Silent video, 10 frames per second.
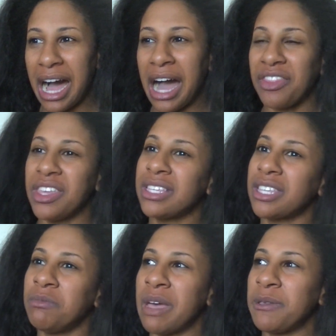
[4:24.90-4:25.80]
I think
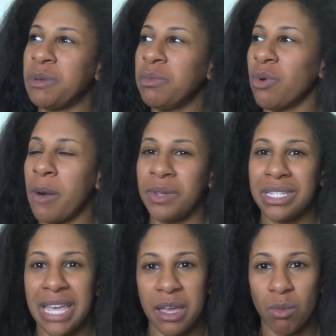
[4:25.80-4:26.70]
sometimes people want me to
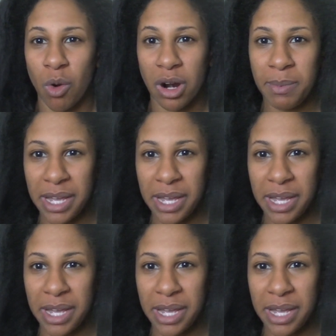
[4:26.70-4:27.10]
take more